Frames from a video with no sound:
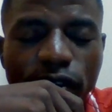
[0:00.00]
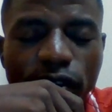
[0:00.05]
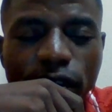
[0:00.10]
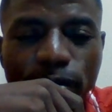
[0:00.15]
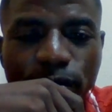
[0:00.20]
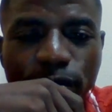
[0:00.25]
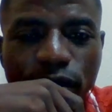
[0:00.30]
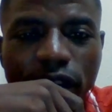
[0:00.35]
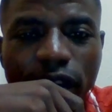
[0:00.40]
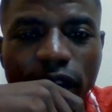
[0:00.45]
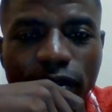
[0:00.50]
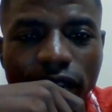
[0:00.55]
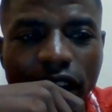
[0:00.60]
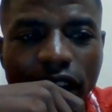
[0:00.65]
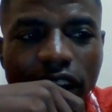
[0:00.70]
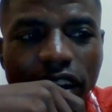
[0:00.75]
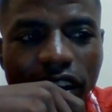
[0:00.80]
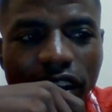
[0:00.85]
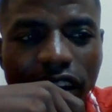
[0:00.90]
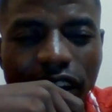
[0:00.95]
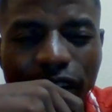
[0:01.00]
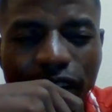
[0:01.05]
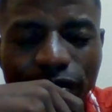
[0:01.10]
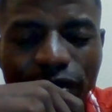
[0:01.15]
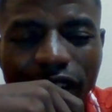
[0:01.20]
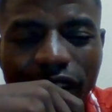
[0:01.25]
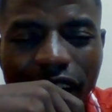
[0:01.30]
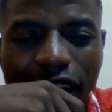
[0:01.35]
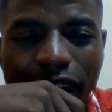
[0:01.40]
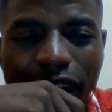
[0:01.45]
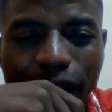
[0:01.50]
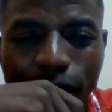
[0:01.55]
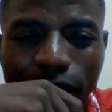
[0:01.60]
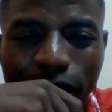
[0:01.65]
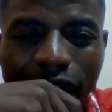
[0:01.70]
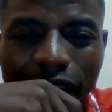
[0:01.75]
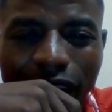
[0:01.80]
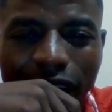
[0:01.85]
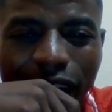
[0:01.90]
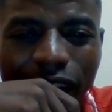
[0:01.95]
the program that
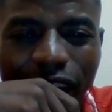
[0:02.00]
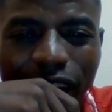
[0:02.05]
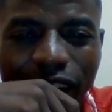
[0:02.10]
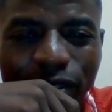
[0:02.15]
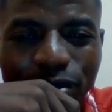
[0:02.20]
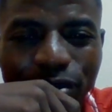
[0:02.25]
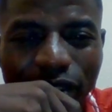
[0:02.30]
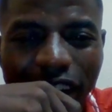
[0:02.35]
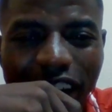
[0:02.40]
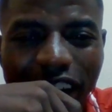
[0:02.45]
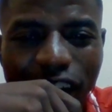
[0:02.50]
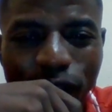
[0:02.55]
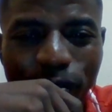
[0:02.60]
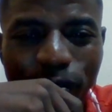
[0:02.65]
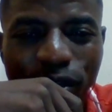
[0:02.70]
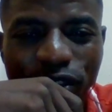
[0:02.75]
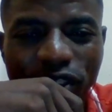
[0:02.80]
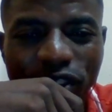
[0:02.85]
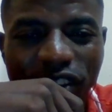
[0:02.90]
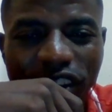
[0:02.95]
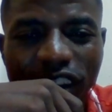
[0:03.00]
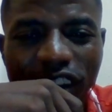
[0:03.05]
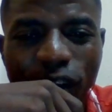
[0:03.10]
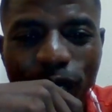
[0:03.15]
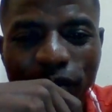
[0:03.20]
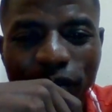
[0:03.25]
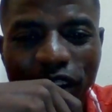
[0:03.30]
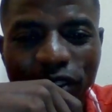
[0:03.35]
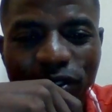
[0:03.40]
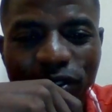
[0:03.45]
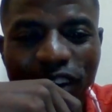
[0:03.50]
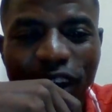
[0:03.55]
if I get opportunity, I'll participate.